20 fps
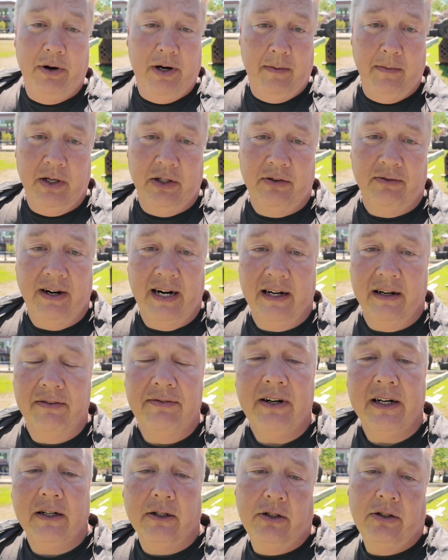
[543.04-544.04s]
pretty much ran a
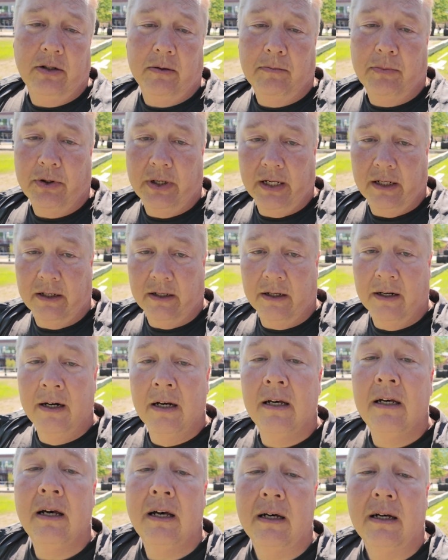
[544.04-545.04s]
fire tube boiler.
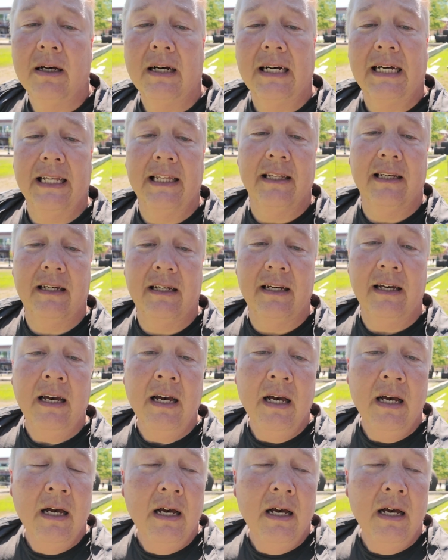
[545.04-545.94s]
The